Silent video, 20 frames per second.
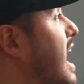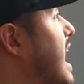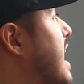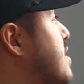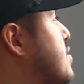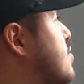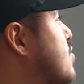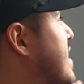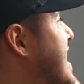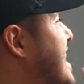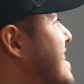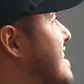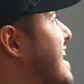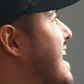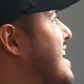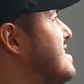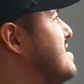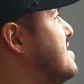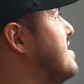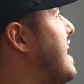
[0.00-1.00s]
A great
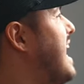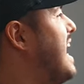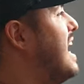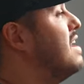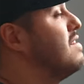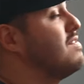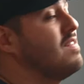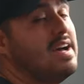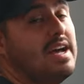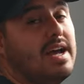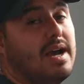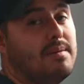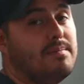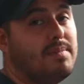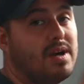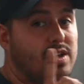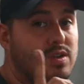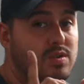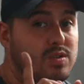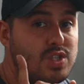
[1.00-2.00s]
light to have,
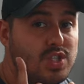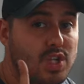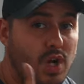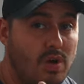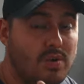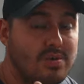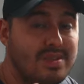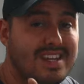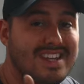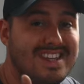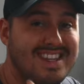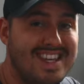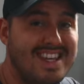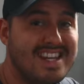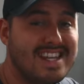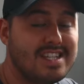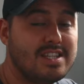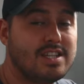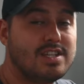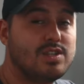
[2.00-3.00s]
but you don't need
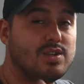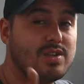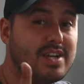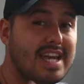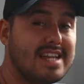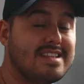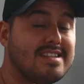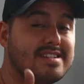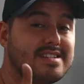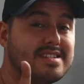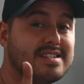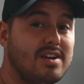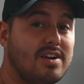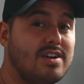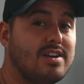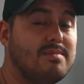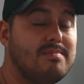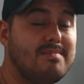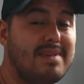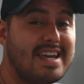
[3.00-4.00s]
it to get
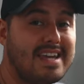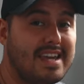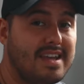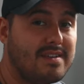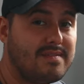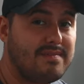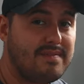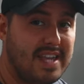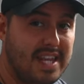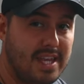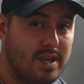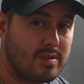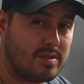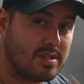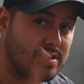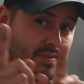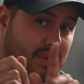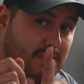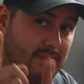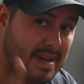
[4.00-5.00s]
started making
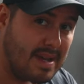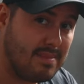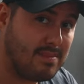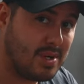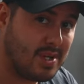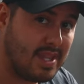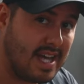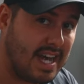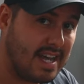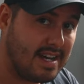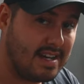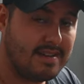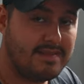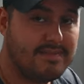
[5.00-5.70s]
videos. Remember that.